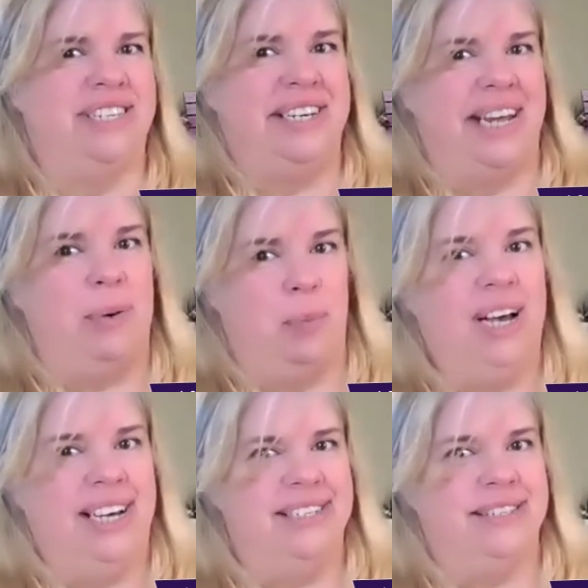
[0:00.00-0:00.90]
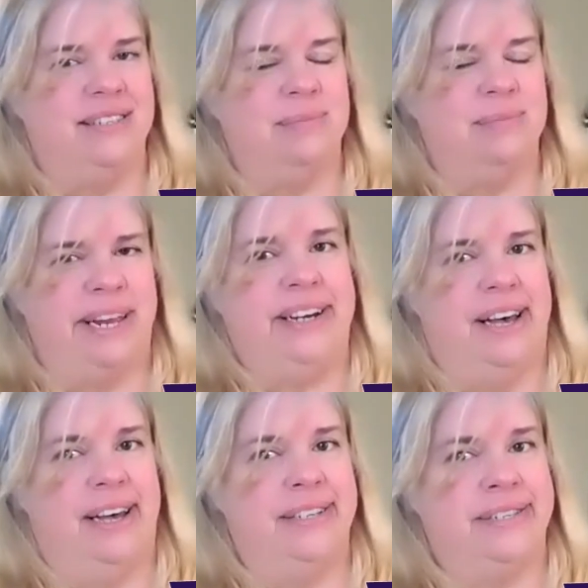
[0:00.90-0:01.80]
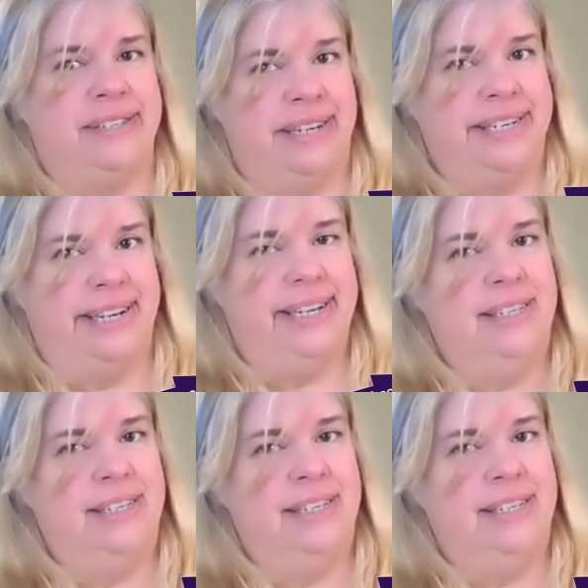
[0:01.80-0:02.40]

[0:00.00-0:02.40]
Sunday was Pentecost Sunday.